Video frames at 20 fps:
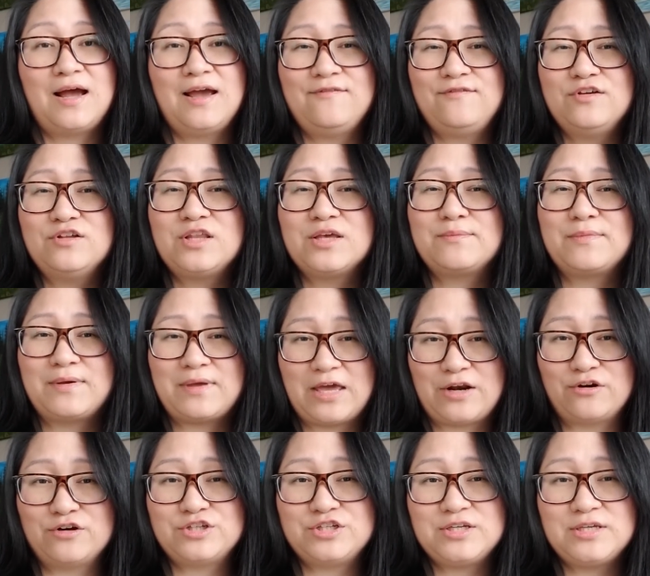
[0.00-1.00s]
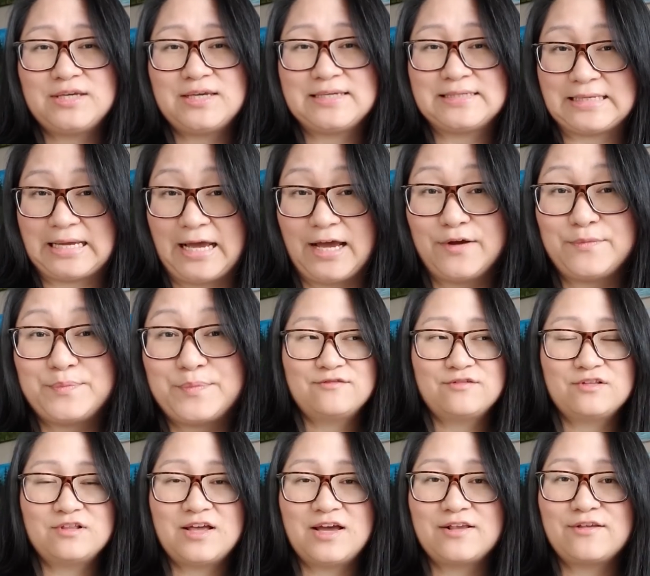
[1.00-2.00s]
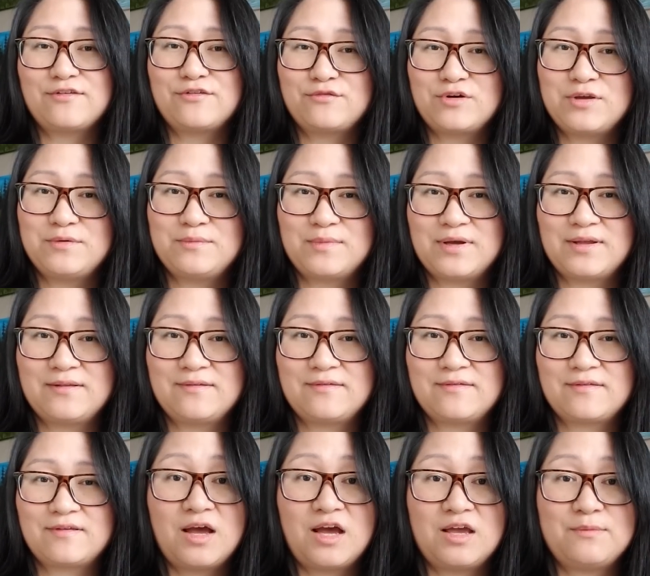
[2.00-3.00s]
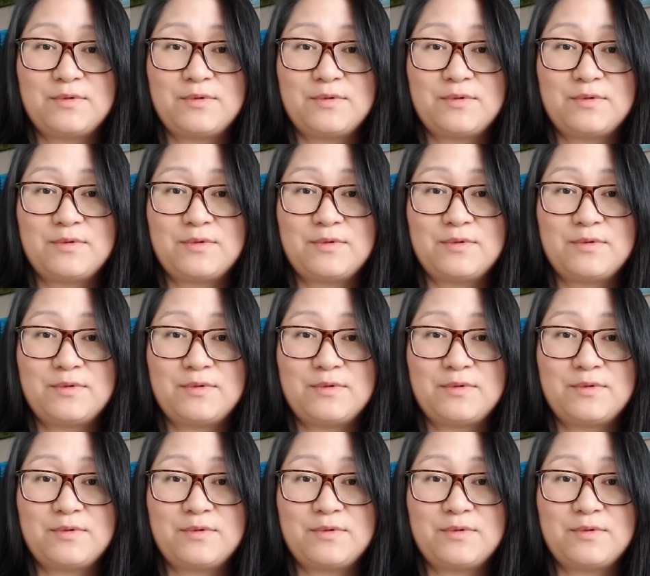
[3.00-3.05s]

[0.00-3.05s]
I feel like my energy is up the last three months.